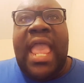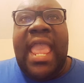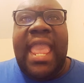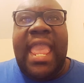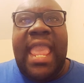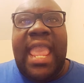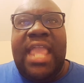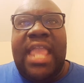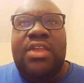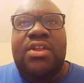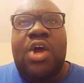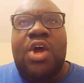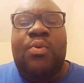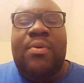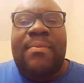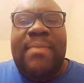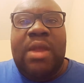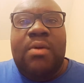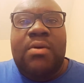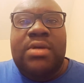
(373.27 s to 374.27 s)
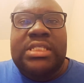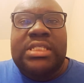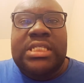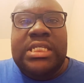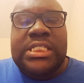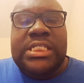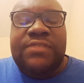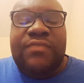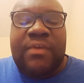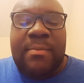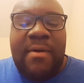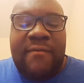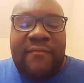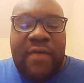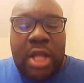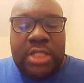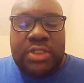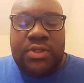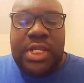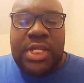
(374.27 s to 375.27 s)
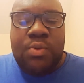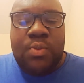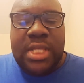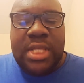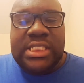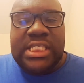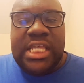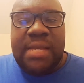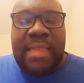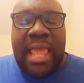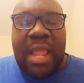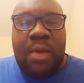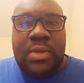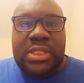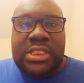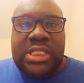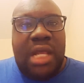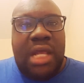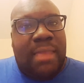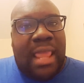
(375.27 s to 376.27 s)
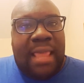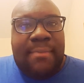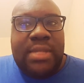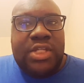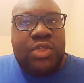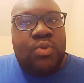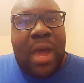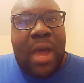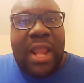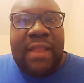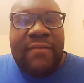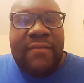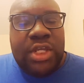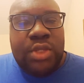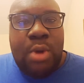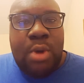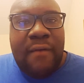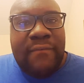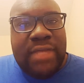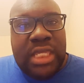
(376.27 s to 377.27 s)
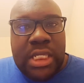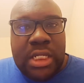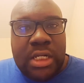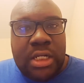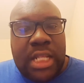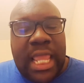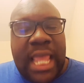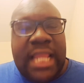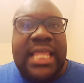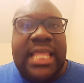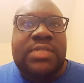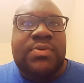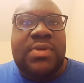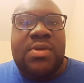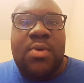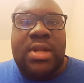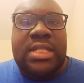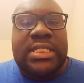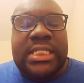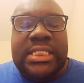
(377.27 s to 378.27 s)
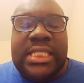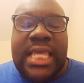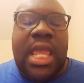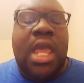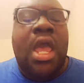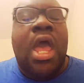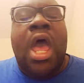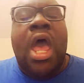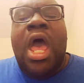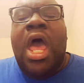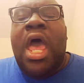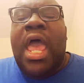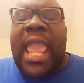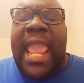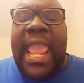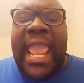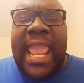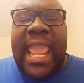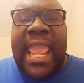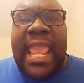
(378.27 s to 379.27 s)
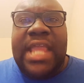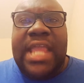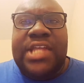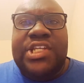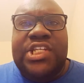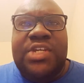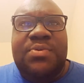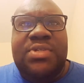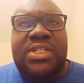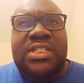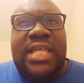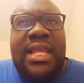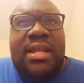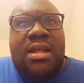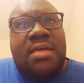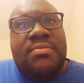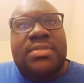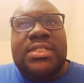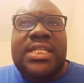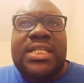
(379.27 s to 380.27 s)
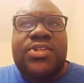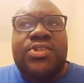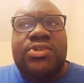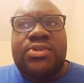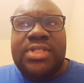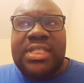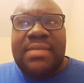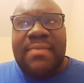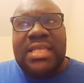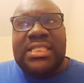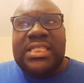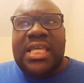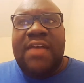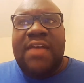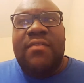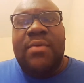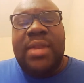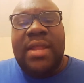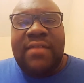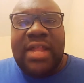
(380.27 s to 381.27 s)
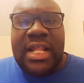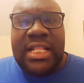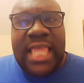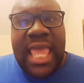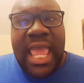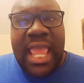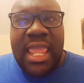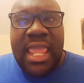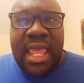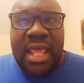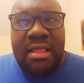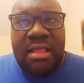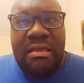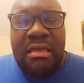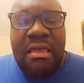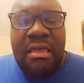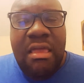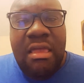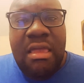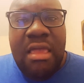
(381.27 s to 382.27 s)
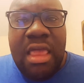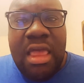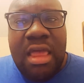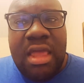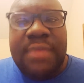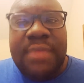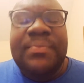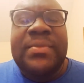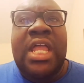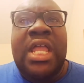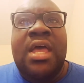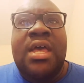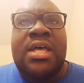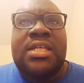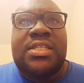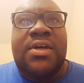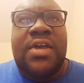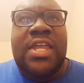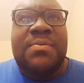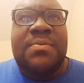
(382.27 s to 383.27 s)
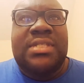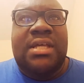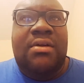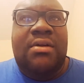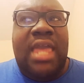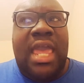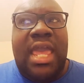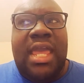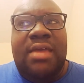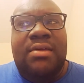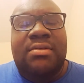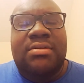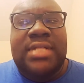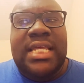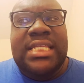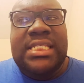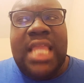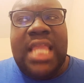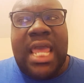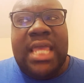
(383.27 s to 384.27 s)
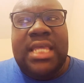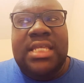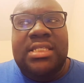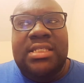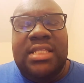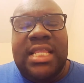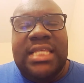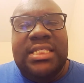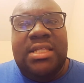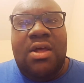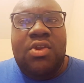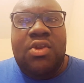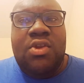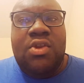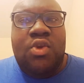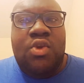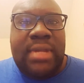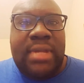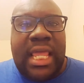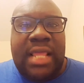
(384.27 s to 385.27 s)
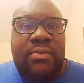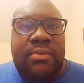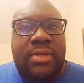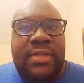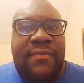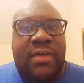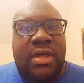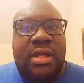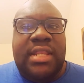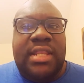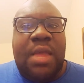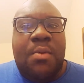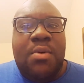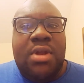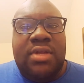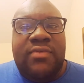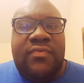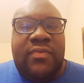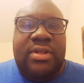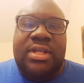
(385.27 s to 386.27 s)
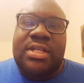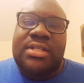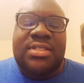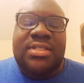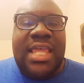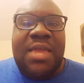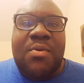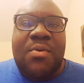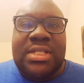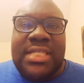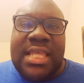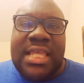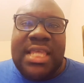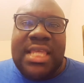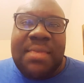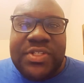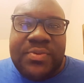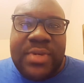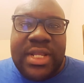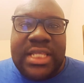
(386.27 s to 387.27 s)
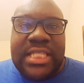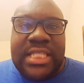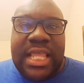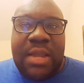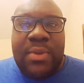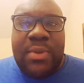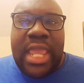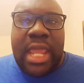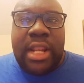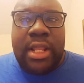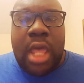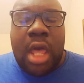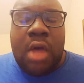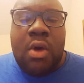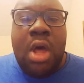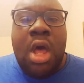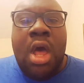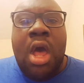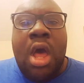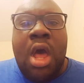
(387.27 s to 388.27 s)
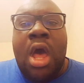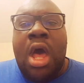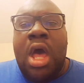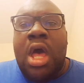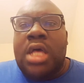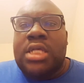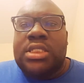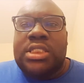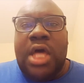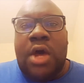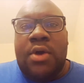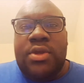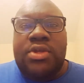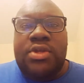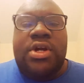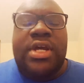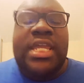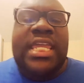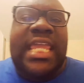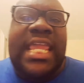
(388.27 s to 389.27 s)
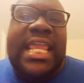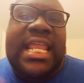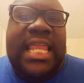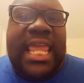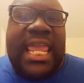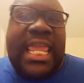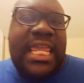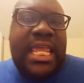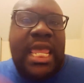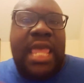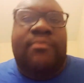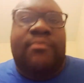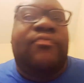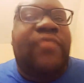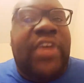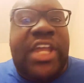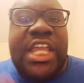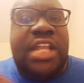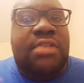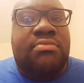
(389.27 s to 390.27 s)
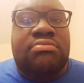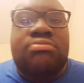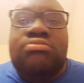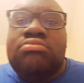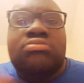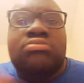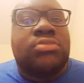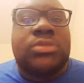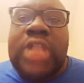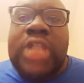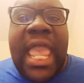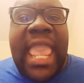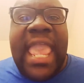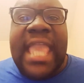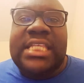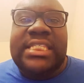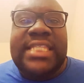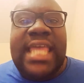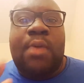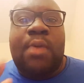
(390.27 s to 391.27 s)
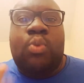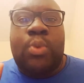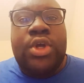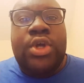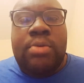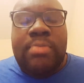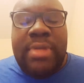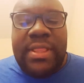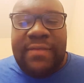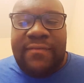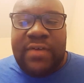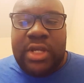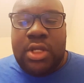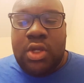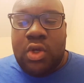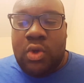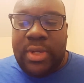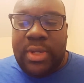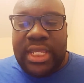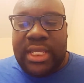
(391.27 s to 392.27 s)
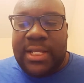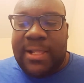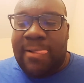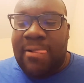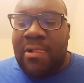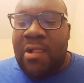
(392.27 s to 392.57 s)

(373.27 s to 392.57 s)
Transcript: And you know, Romero sees it from afar, so he runs up like, what's up? Like, bitch, why the fuck you over here? Like, that's what he wanted to say. And she was just like, I'm just introducing myself or whatever like that. Yeah. So he was like, okay, that's nice. Let's go, Norma. Like, what the fuck? They want to take pictures with us. Like, we gotta go. So, you know, he fucking acts that real motherfucking quick.